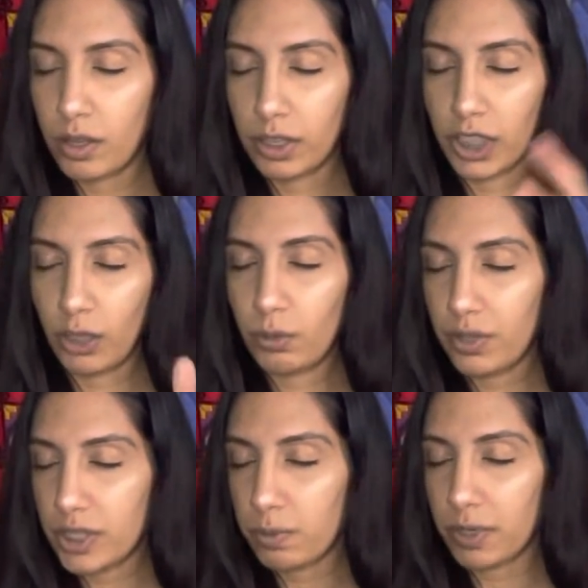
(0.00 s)
you or
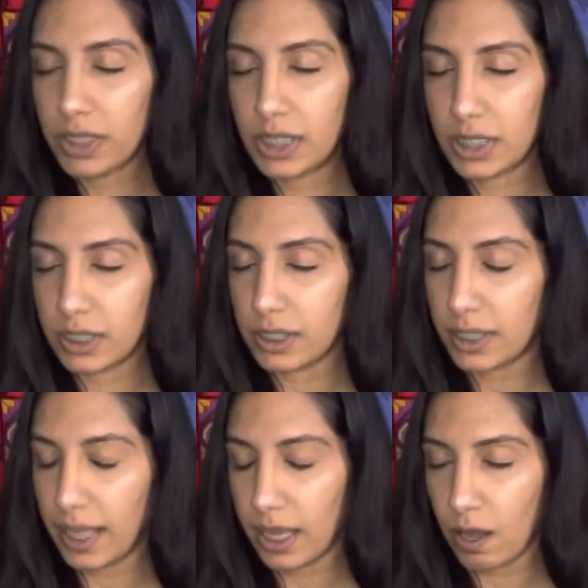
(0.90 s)
this person is a
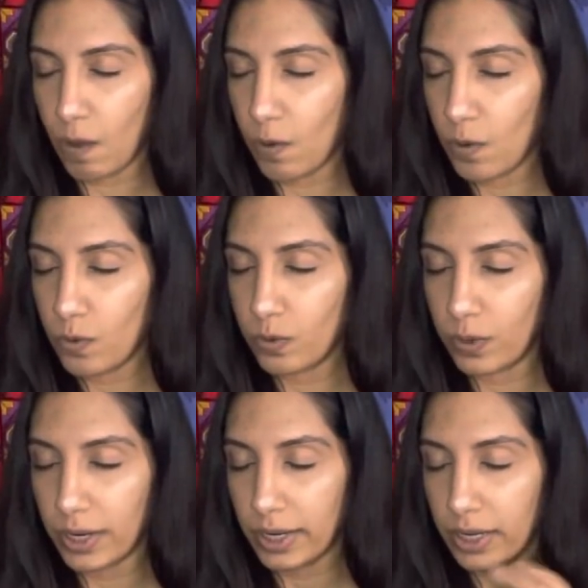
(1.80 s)
CEO
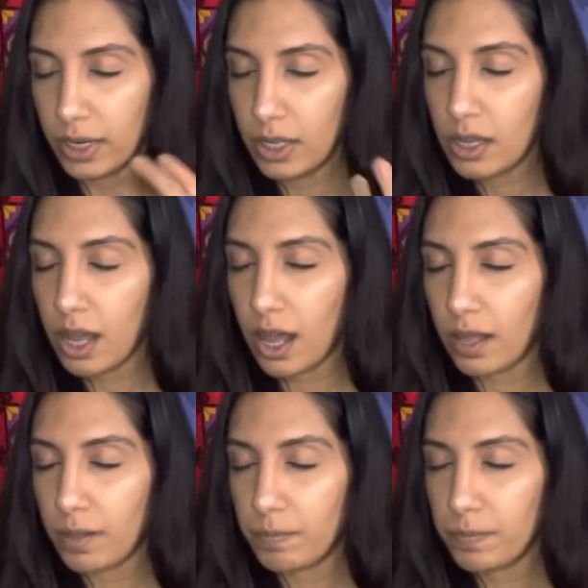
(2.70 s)
or
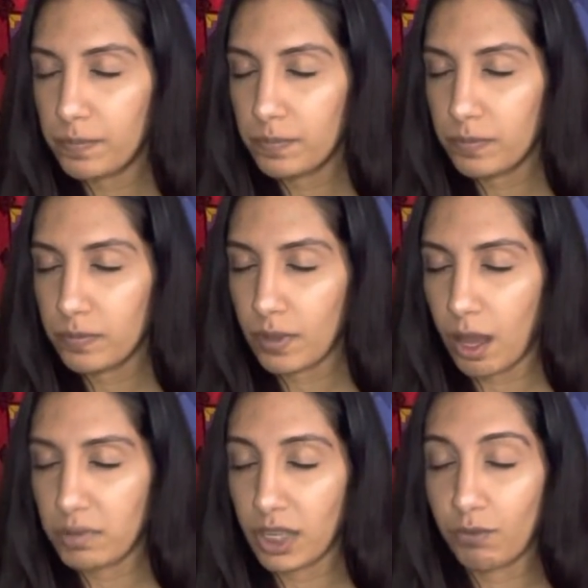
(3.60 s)
um,
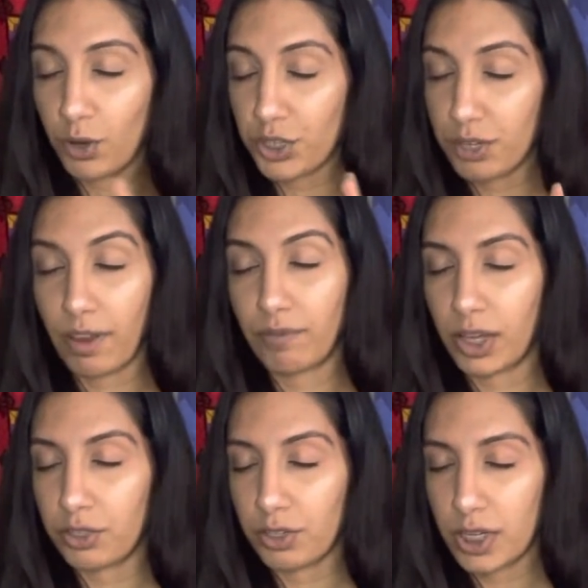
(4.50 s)
I'm seeing Fortune
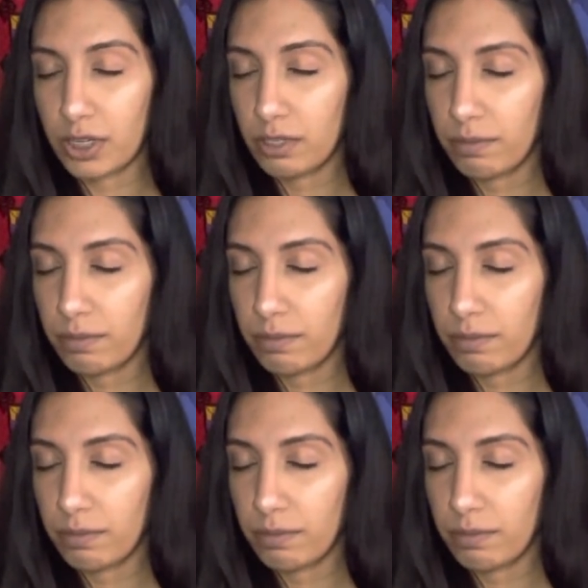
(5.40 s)
500.